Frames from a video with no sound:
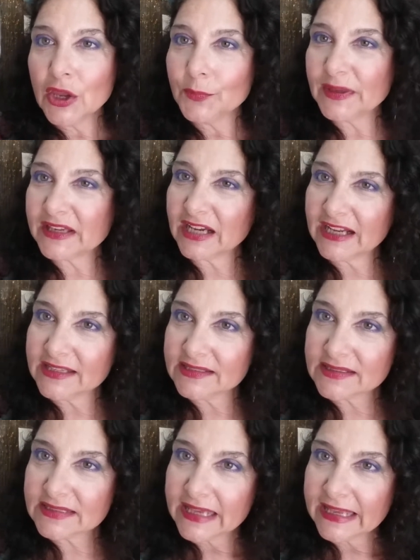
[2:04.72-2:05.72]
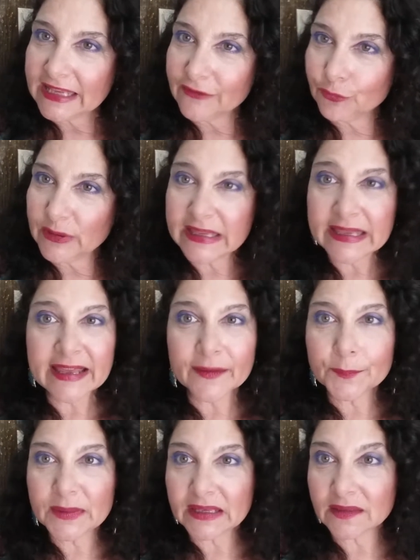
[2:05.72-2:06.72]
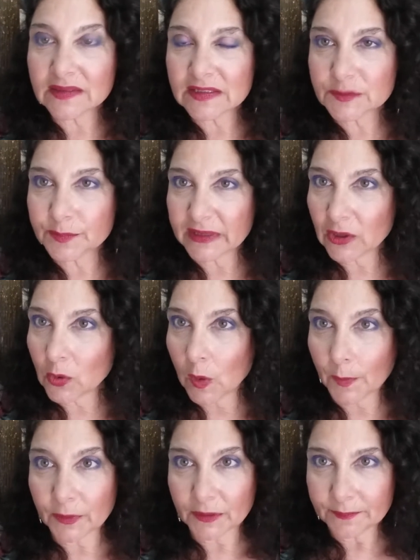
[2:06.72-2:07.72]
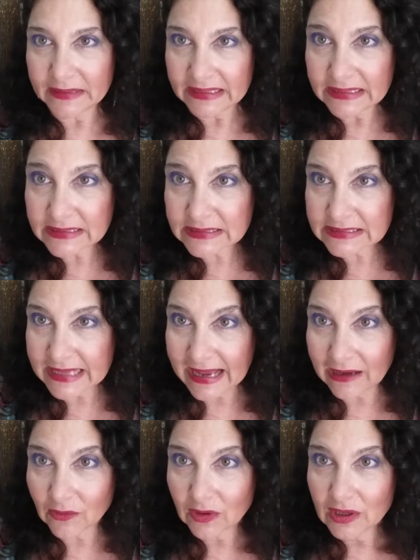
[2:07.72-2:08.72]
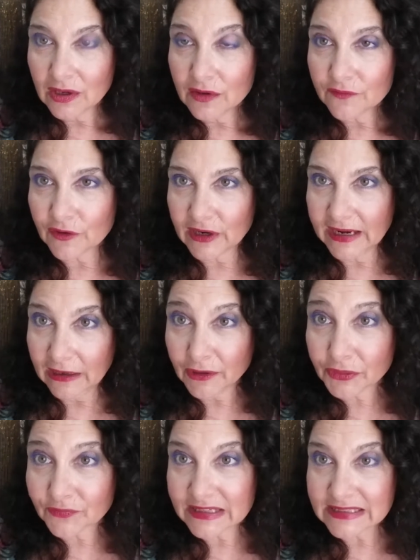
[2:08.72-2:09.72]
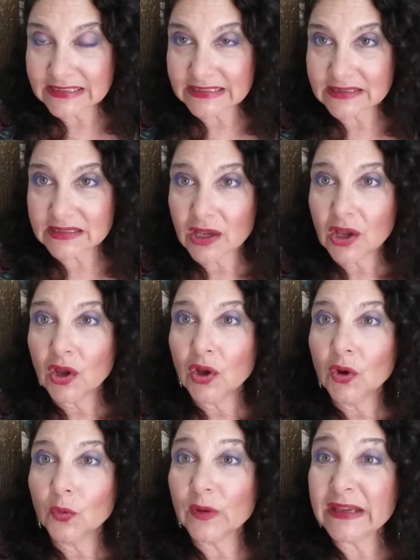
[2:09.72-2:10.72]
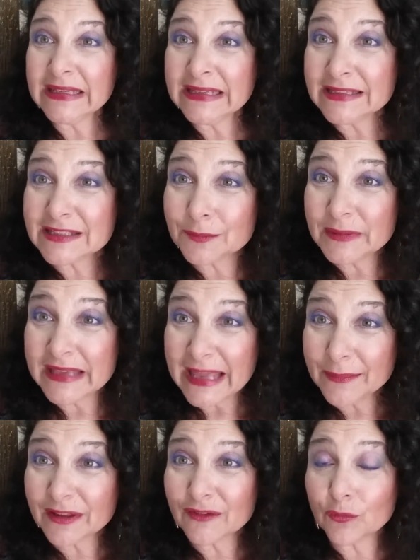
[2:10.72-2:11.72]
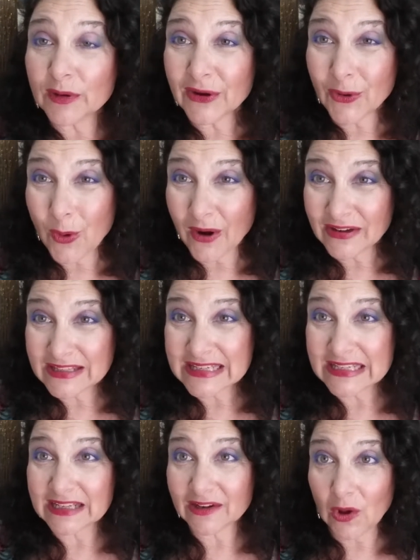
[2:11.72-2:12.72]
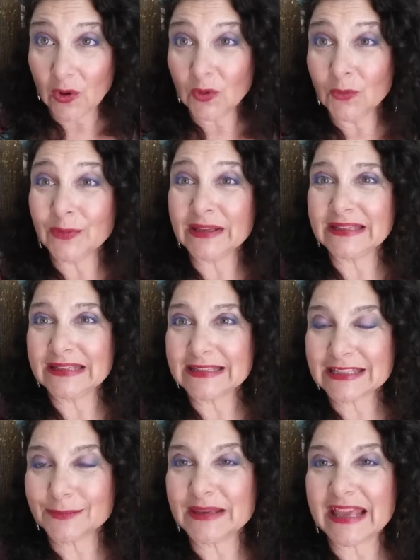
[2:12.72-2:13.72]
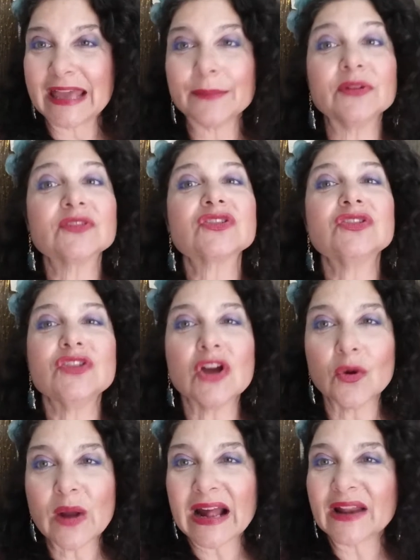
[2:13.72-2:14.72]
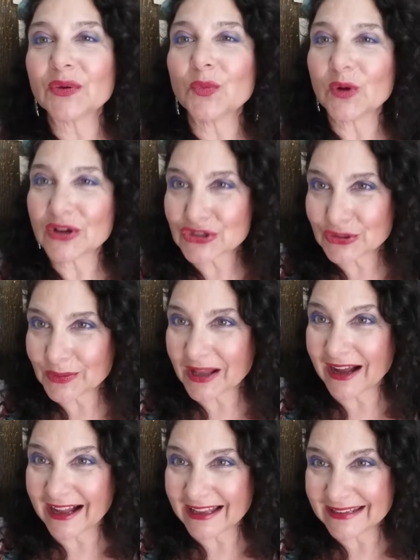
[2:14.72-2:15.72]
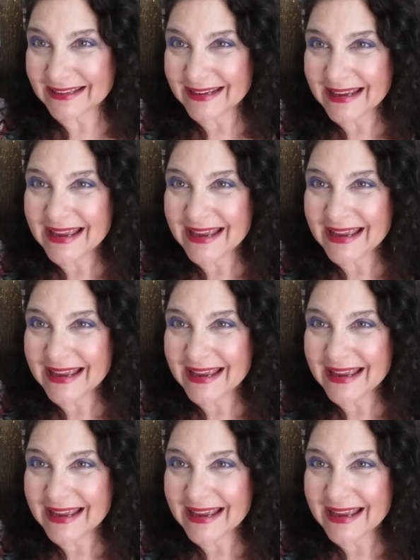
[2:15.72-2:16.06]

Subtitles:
Because if we can't be in these big corporate meetings now for health reasons, we need to be able, if we're quarantined at home, we need to be able to know how to worship God